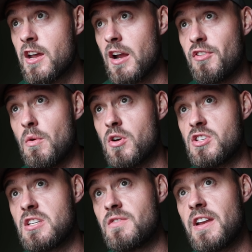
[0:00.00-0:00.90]
Now, if you
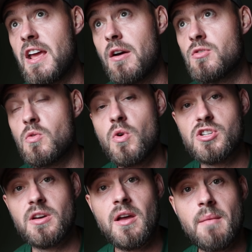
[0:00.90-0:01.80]
watch these videos or
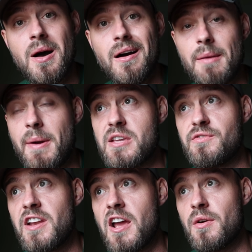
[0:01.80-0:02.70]
watch a Parker Baits
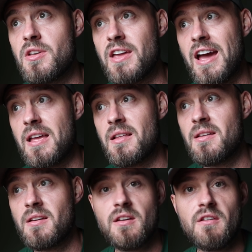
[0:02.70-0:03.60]
video and you gain
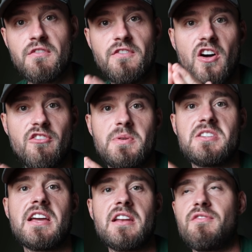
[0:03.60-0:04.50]

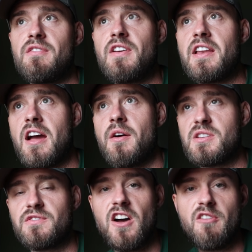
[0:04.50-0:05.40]
5% video,
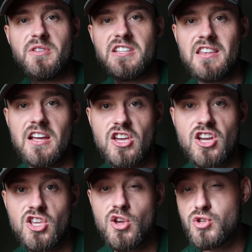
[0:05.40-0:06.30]
it's 5% that you
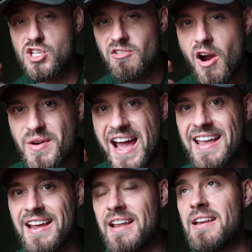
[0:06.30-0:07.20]
can use in your own
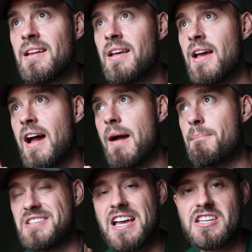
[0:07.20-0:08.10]
angling
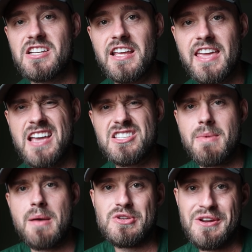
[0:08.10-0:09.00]
and potentially get
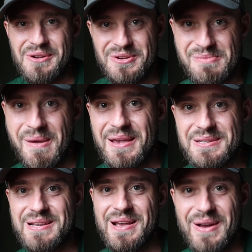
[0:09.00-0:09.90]
some absolute
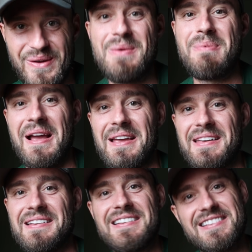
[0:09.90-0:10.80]
pigs on the bank.
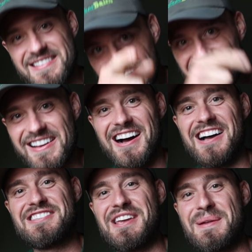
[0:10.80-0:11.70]

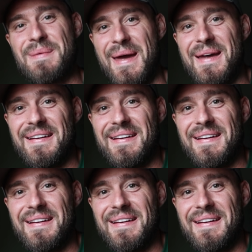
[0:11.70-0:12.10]
I'll see you in a bit.